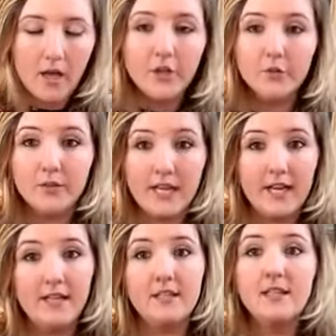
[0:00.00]
You'll
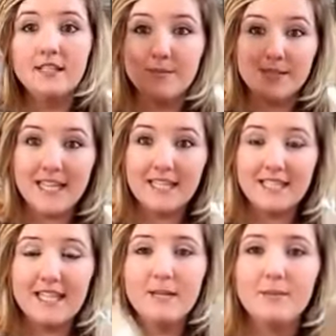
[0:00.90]
need some
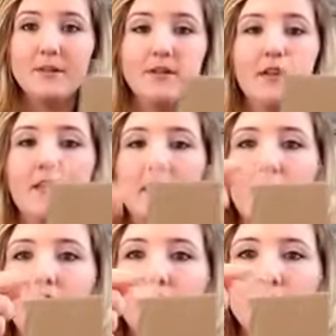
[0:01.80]
sellotape, and that
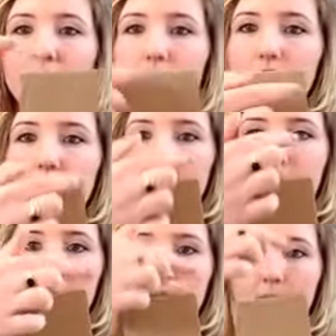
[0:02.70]
goes at the top
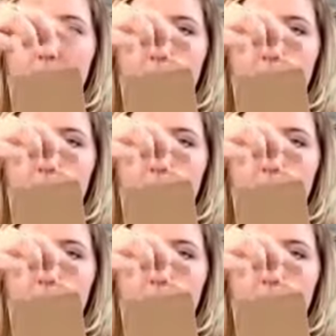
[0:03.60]
here,